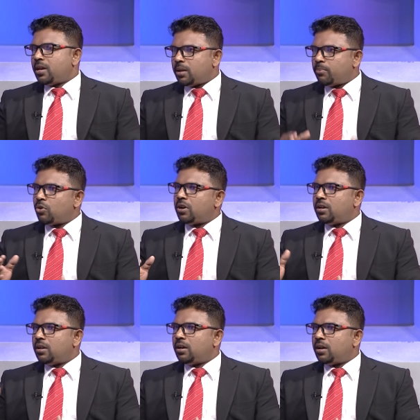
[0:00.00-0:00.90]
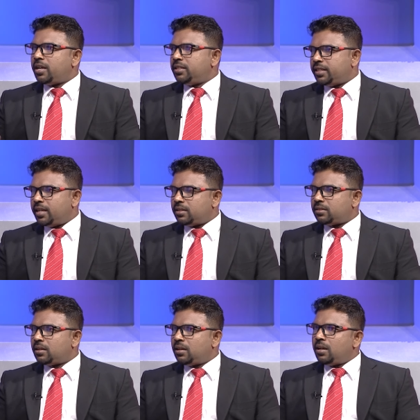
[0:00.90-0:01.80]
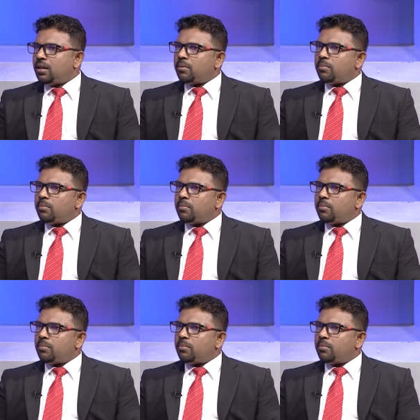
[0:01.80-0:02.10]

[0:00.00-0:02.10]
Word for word: reported uh, incidents. Mm.